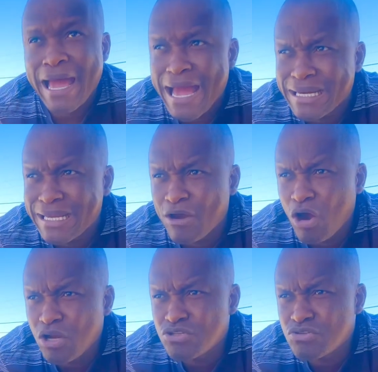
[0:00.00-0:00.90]
And they
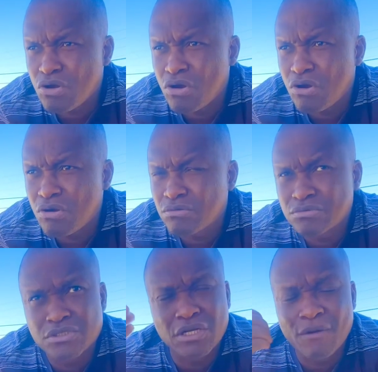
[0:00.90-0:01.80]
also,
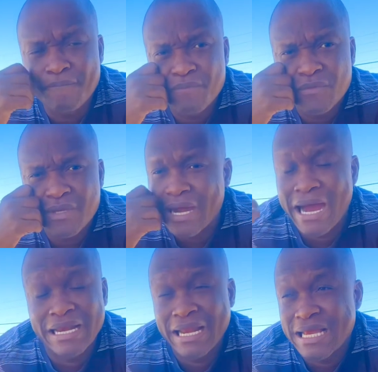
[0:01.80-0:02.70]
you know,
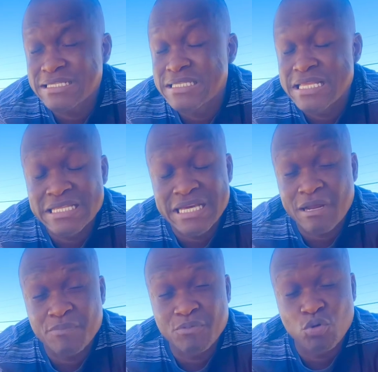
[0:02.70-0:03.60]
unless there
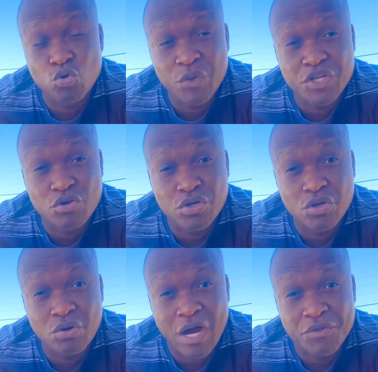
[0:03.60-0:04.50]
are people we don't
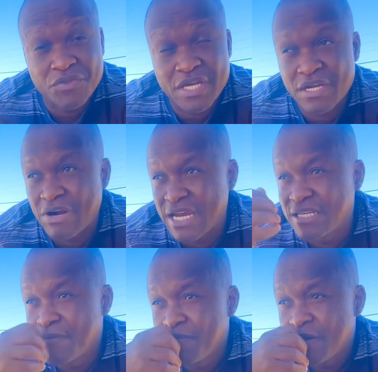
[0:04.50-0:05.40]
know out there, right?
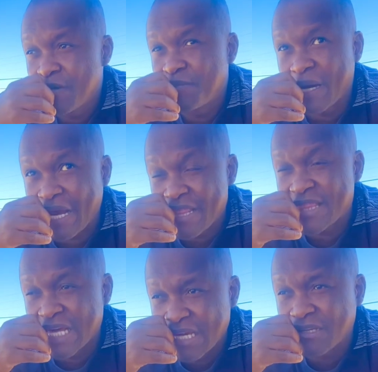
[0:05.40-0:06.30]
But I
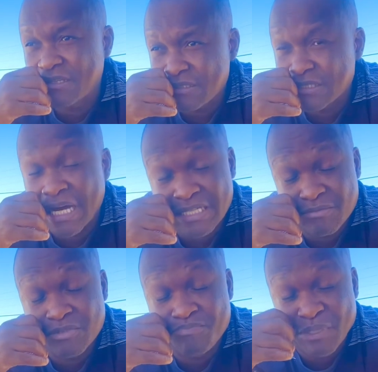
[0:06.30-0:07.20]
think that
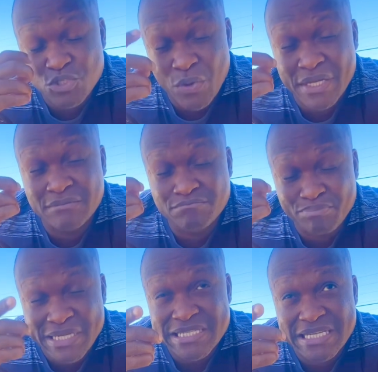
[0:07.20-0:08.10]
between
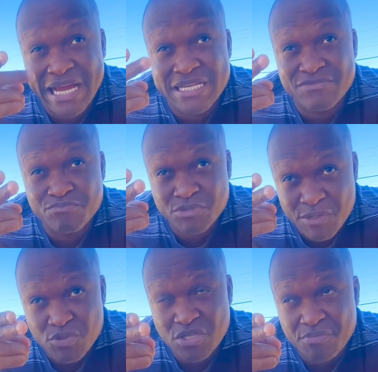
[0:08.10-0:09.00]
president,
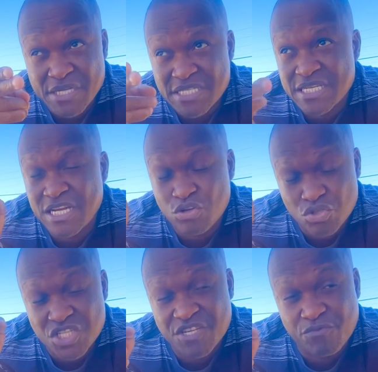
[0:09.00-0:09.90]
deputy president,
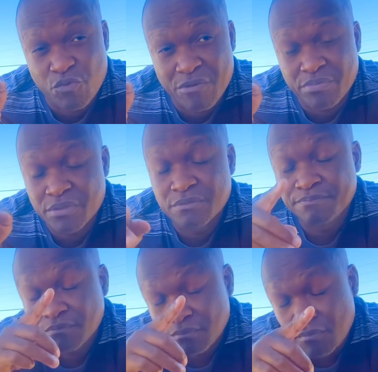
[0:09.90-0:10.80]
or chief whip,
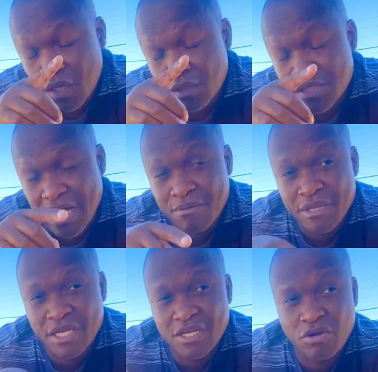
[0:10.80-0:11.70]
tell
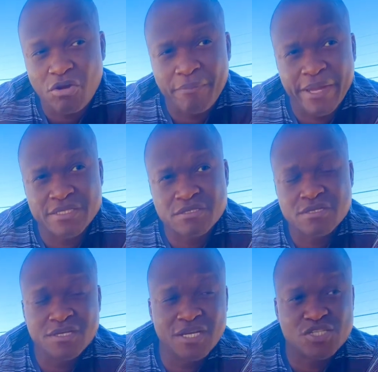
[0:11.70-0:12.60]
me in the comments.
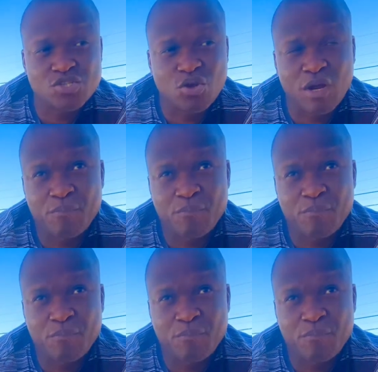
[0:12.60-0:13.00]
Let's talk